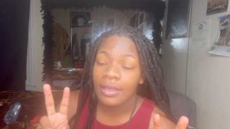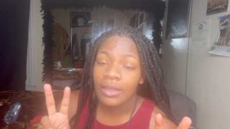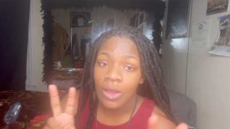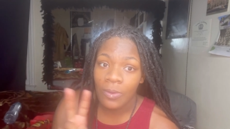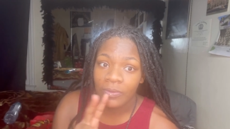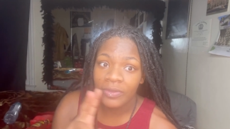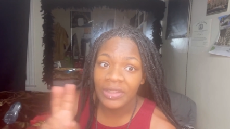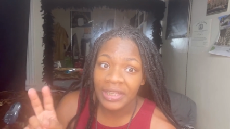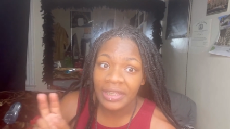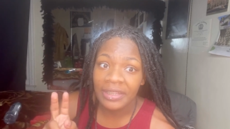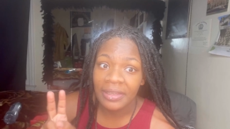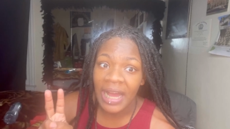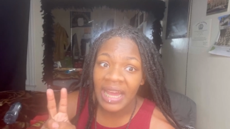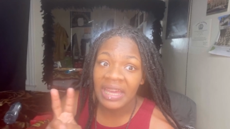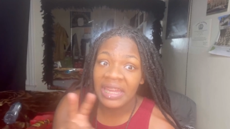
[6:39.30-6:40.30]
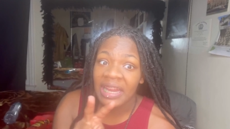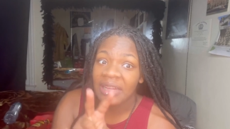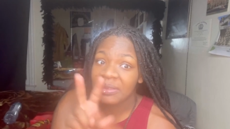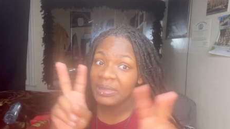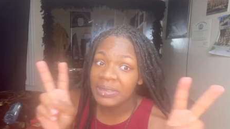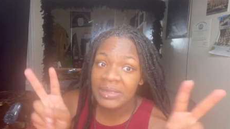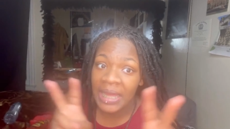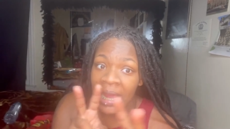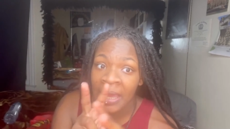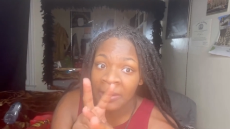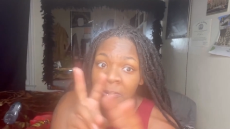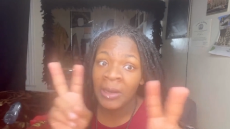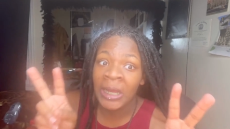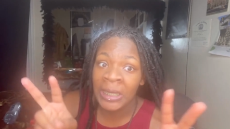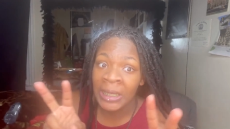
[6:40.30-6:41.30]
Hopefully, I get out this
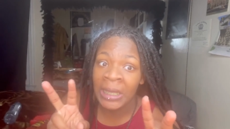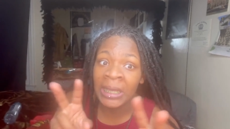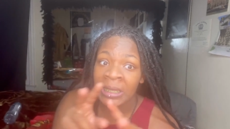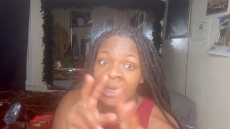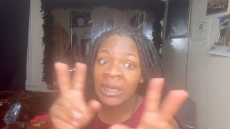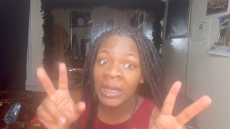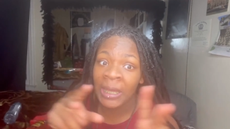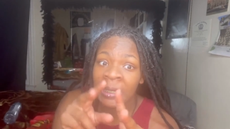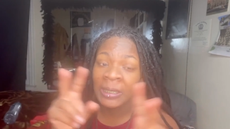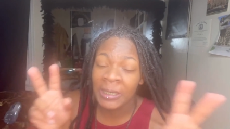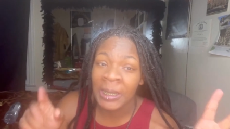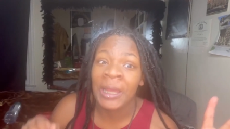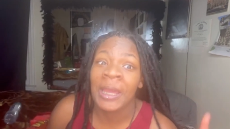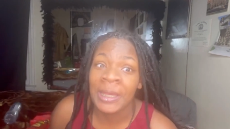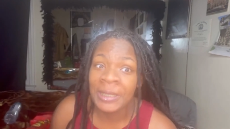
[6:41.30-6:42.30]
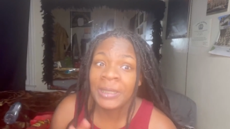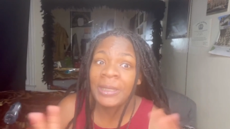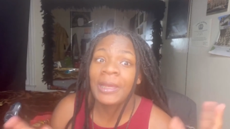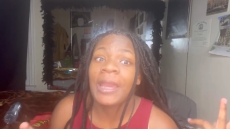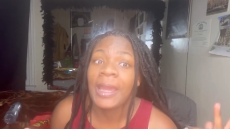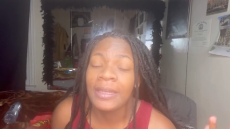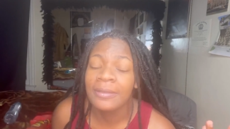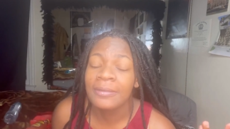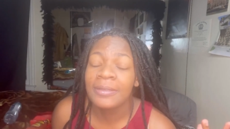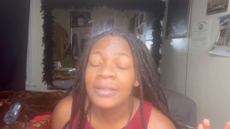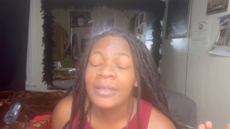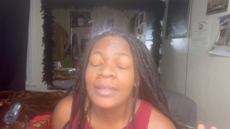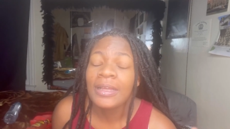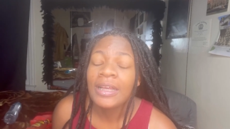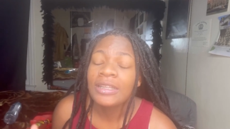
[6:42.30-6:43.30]
thing right again and again and again and again.
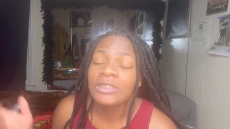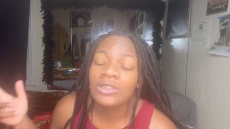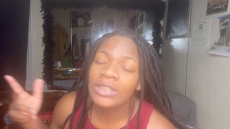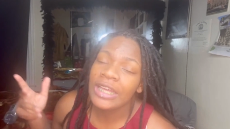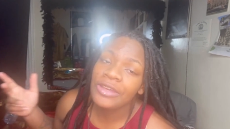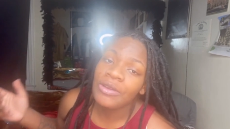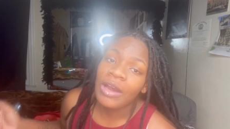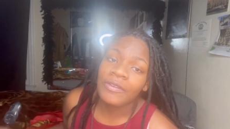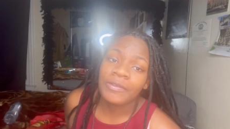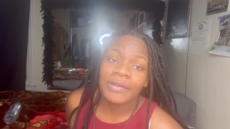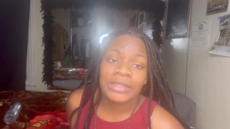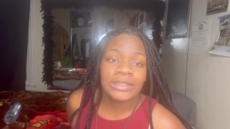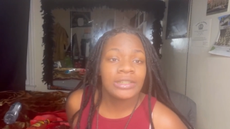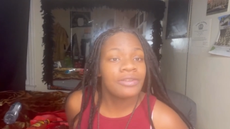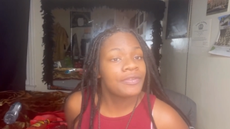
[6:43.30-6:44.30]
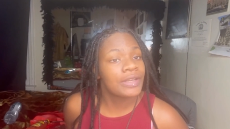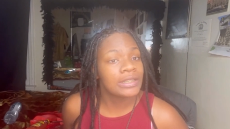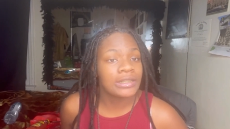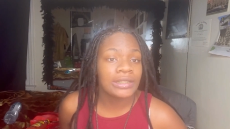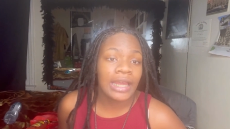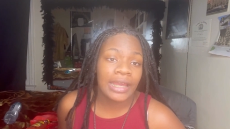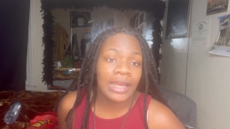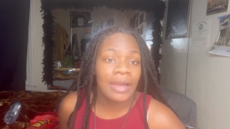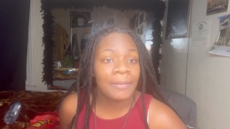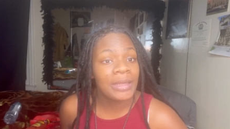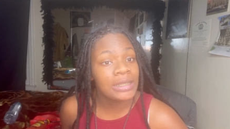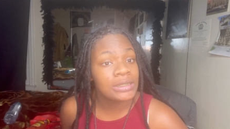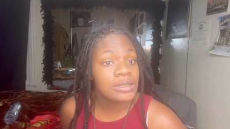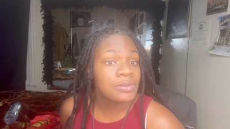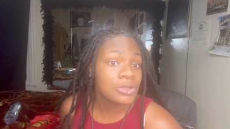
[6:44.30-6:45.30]
So thank you all for watching. Don't forget to like, comment,
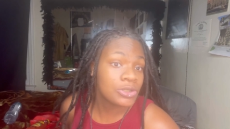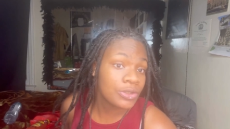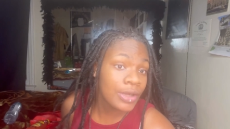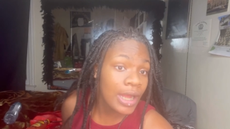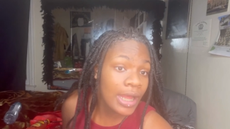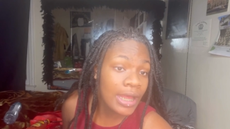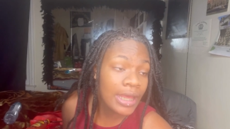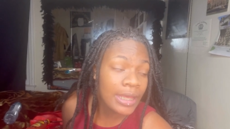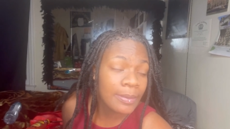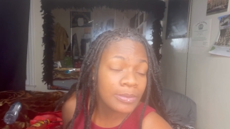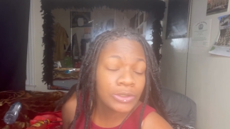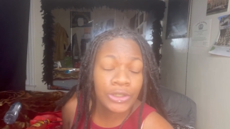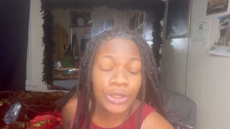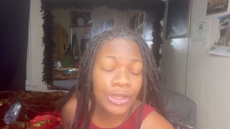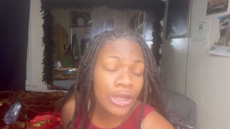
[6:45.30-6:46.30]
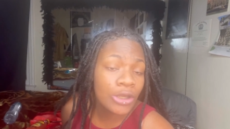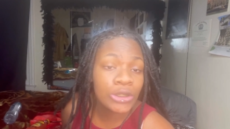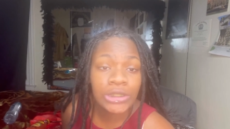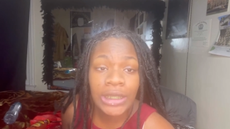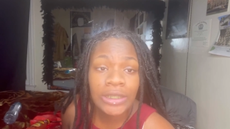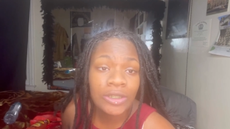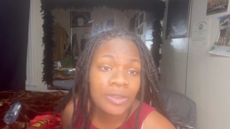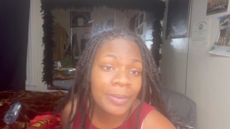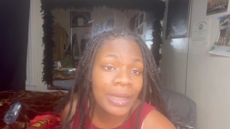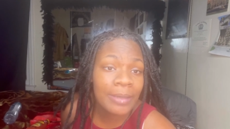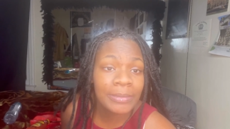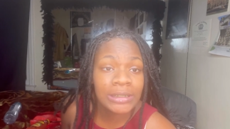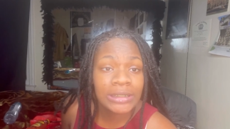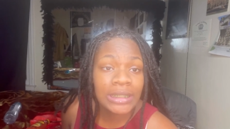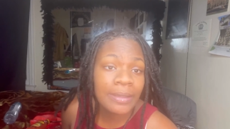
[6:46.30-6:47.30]
and subscribe to your girl's channel to
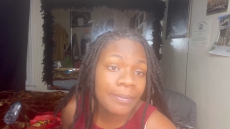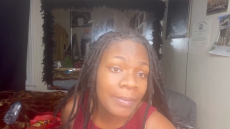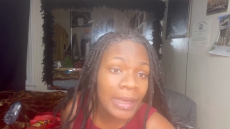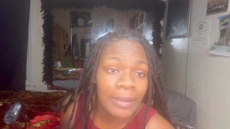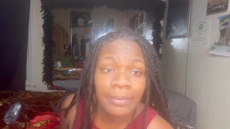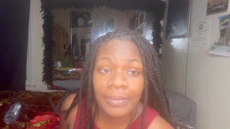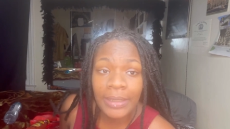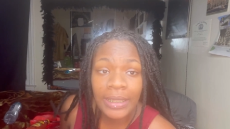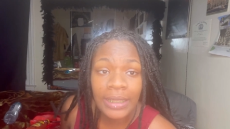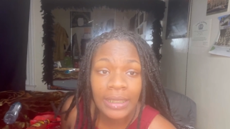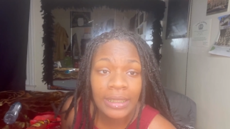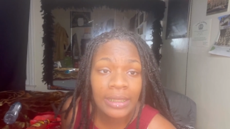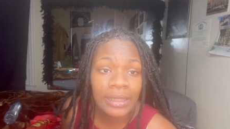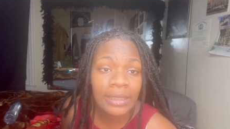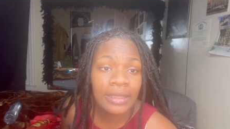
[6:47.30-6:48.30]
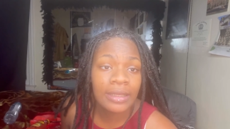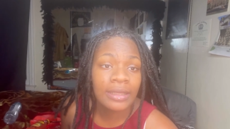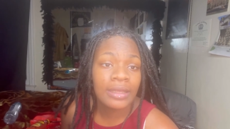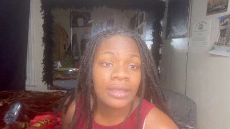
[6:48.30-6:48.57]
become a C baby.